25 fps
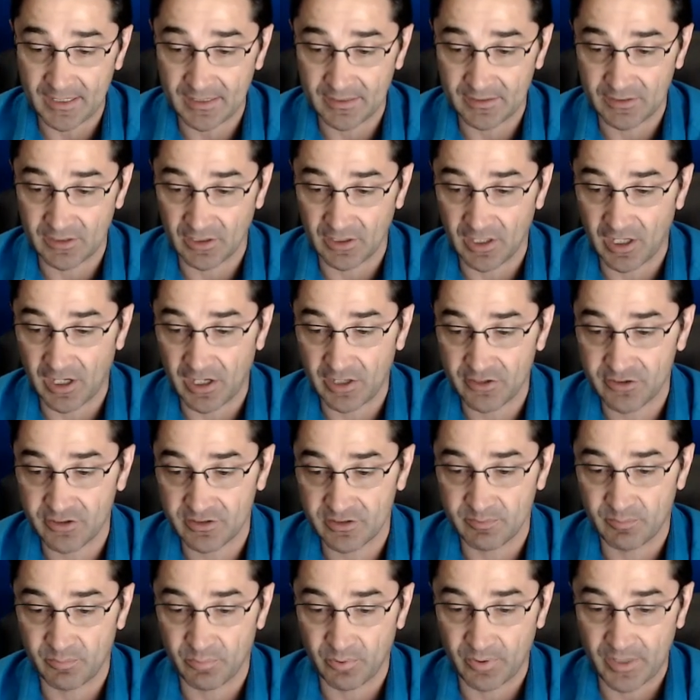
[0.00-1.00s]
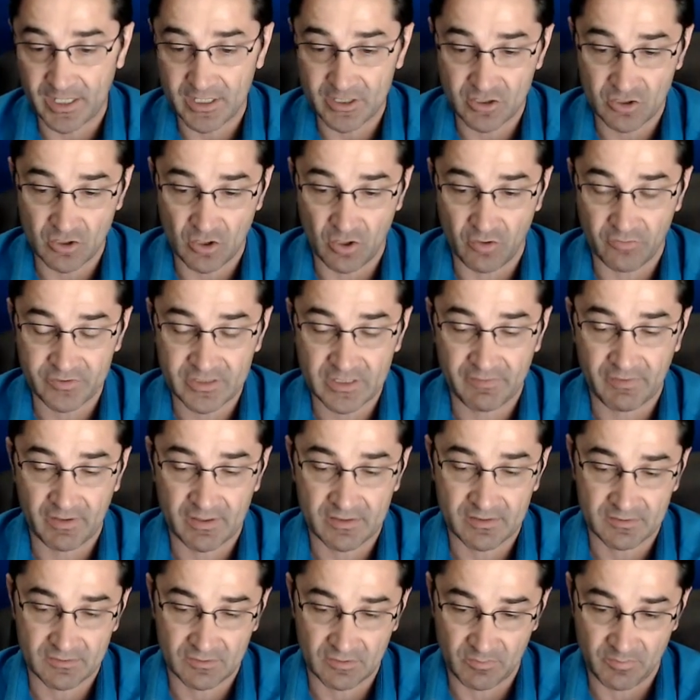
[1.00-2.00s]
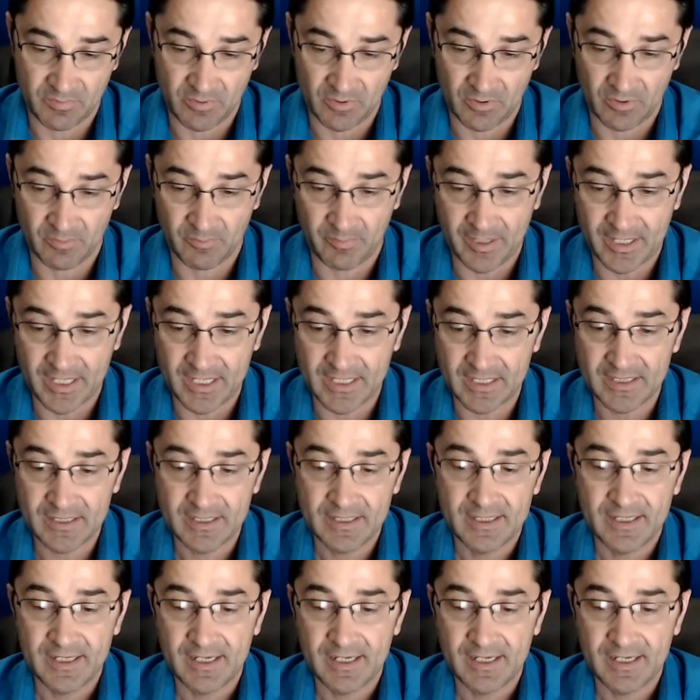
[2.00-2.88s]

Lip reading: the largest branch of Sevastopol Bay,